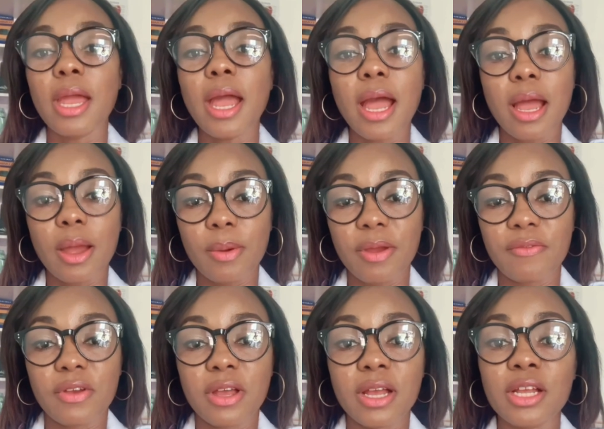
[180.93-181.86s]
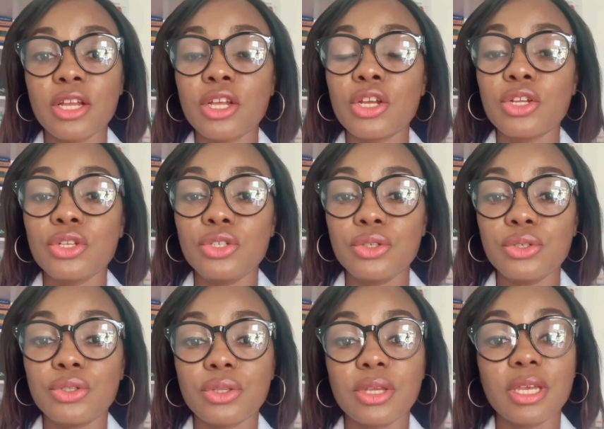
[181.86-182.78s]
However, due
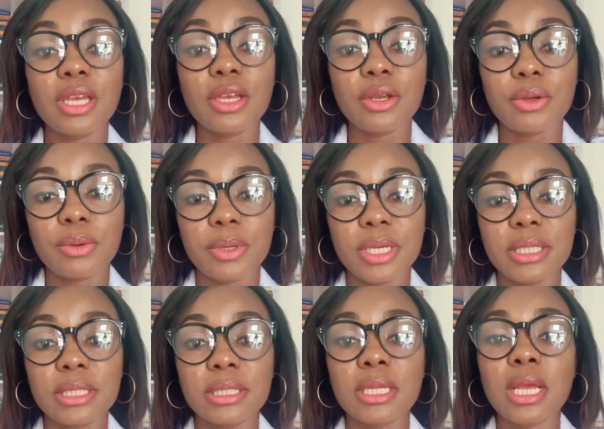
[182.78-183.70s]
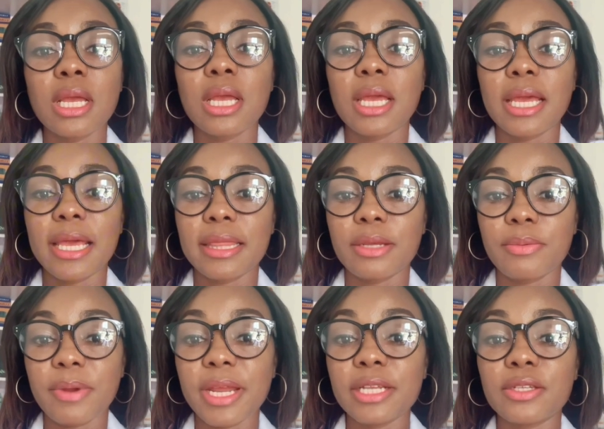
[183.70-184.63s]
to the increase in the
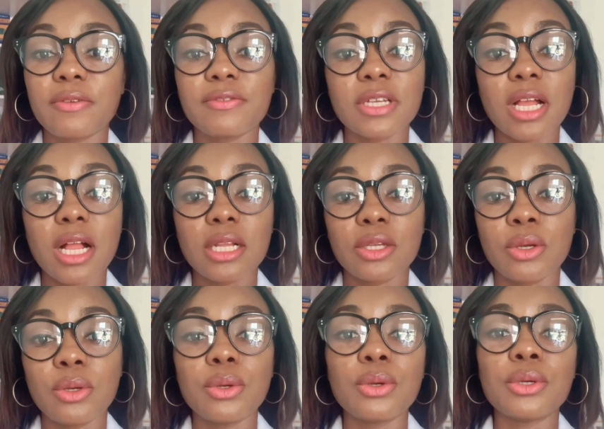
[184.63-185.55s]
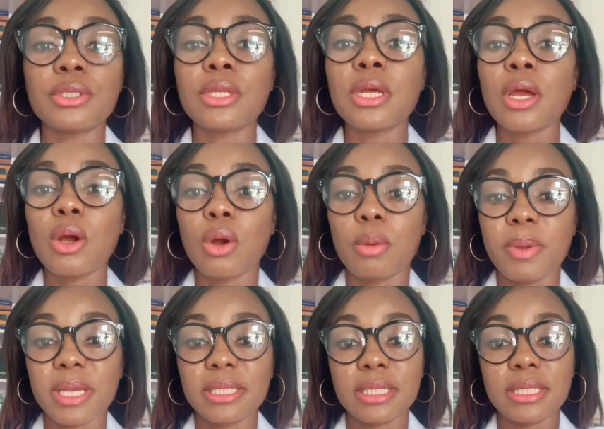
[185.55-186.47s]
rate of childhood
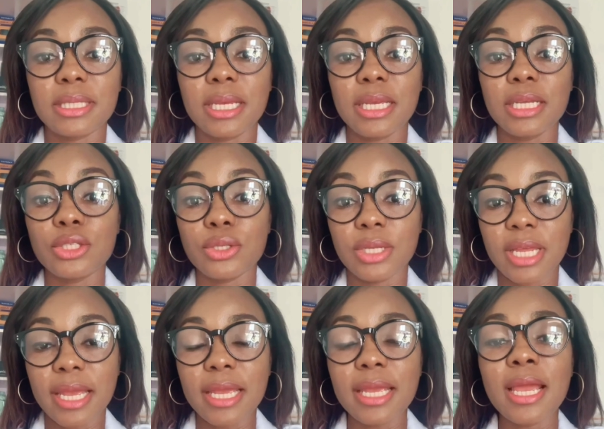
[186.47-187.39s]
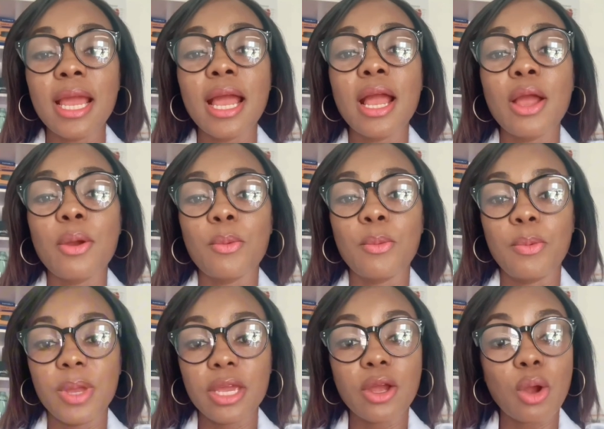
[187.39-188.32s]
obesity today,
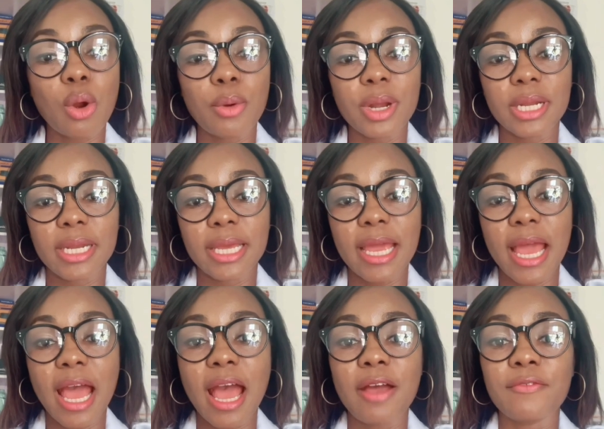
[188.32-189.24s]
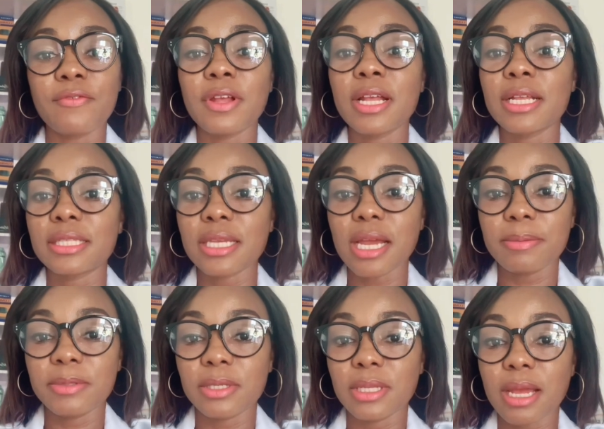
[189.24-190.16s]
we currently have
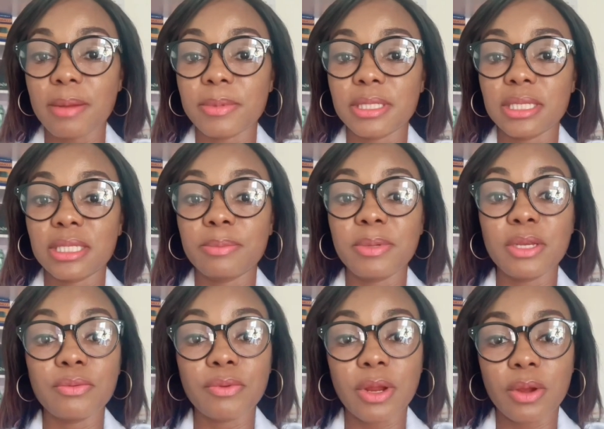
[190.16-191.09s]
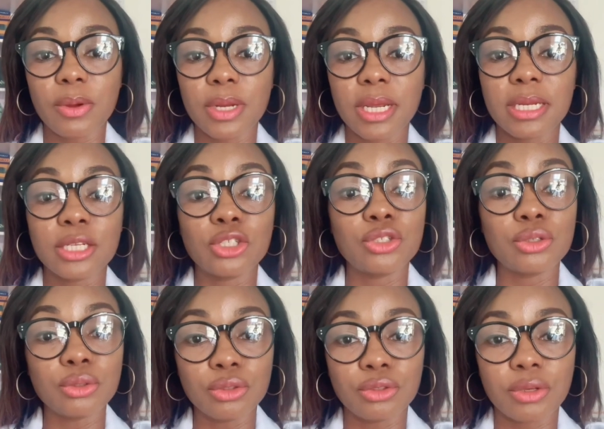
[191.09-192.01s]
type 2 diabetes being recorded in
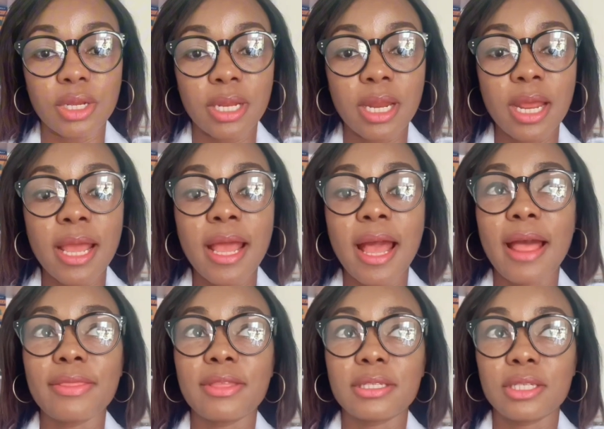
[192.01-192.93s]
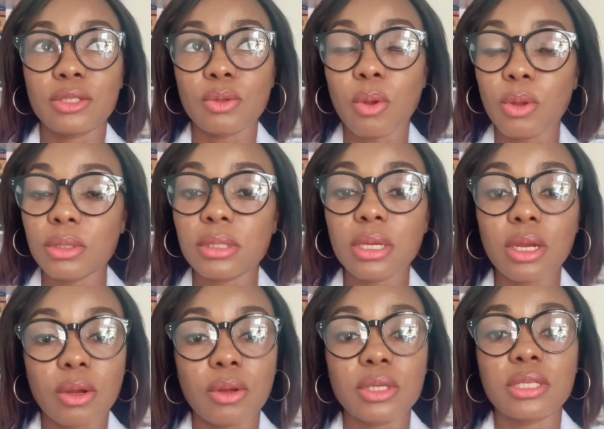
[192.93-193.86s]
children, and this is also
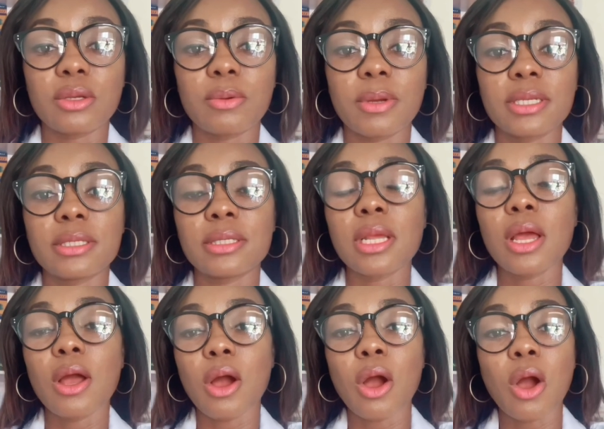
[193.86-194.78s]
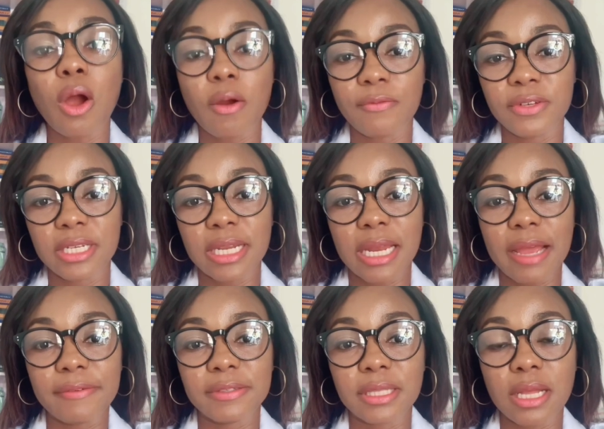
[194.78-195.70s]
a consequence of their
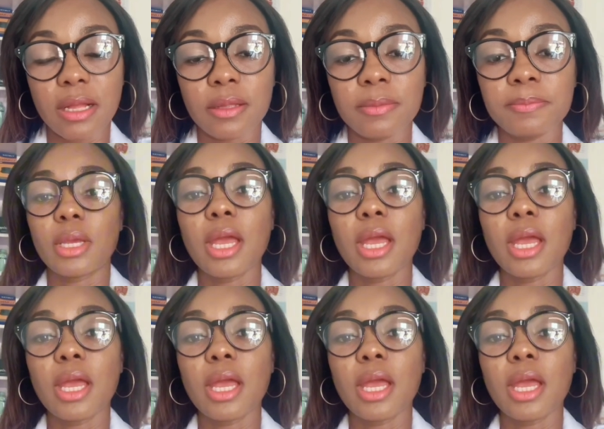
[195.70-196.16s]
lifestyle.